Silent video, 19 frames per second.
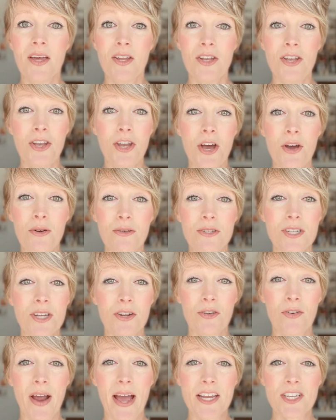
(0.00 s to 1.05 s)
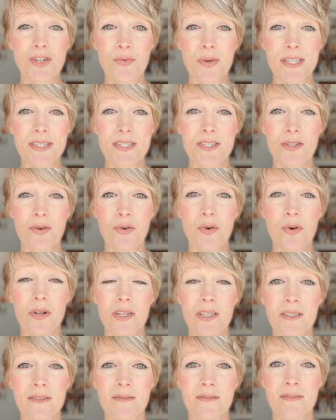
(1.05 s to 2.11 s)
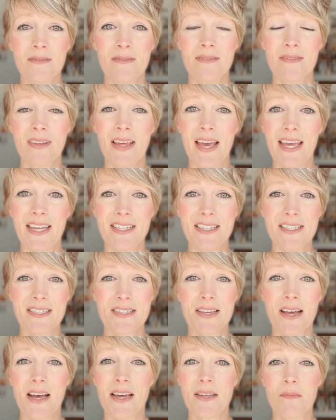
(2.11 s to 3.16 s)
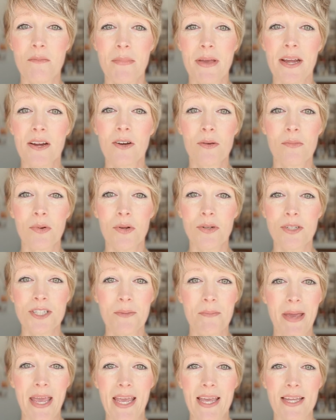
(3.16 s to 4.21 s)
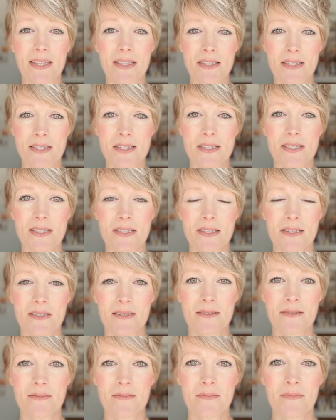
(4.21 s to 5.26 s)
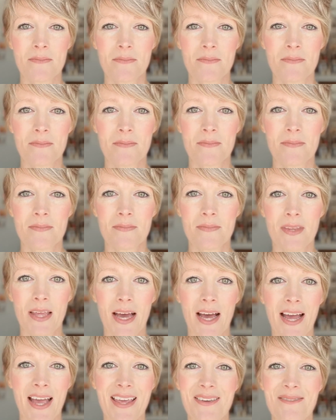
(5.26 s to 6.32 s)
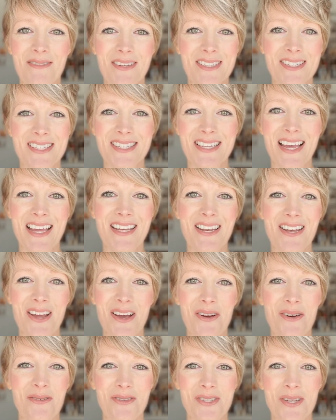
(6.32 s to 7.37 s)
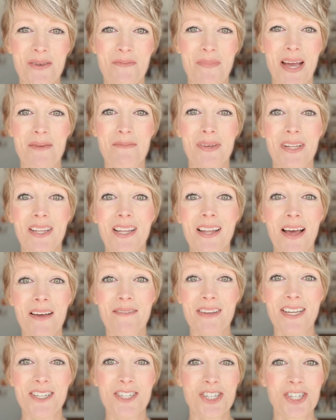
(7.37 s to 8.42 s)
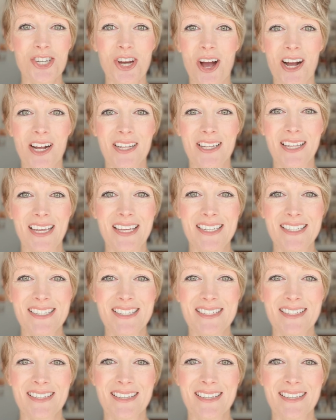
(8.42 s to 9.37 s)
No to graduate school and its unbearable demands. I even said no to my beloved chocolate.